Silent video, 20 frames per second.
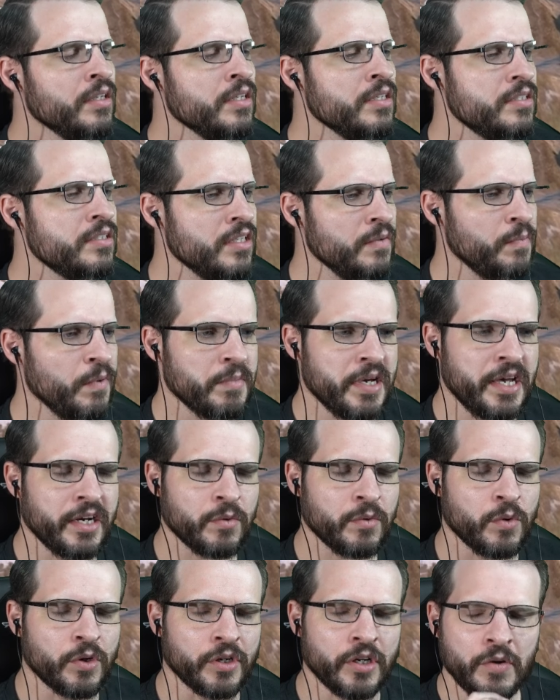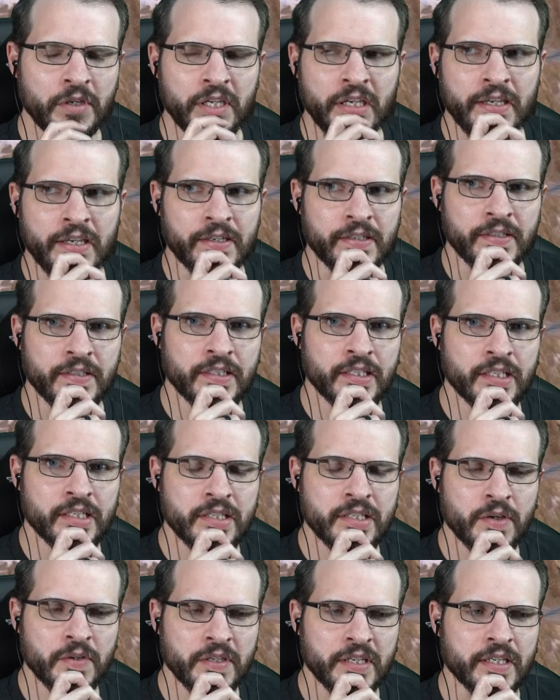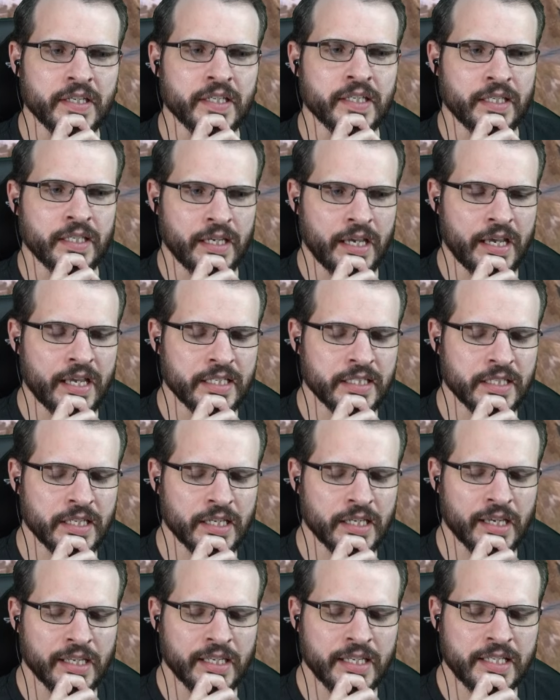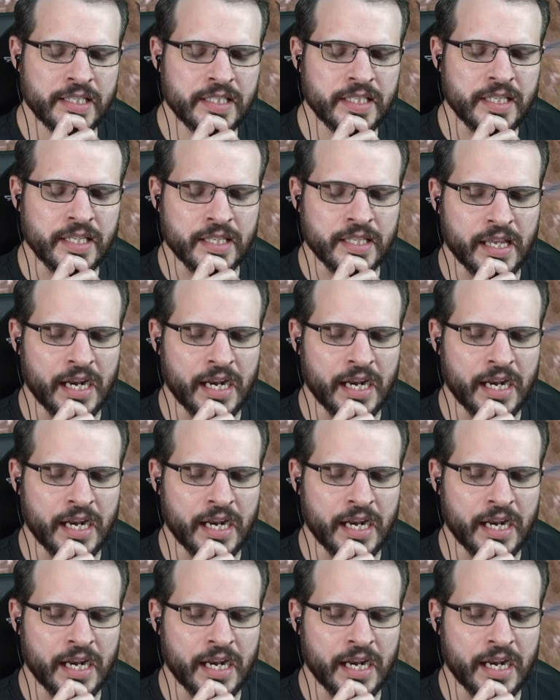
Diplomatic war. Okay. I can see that.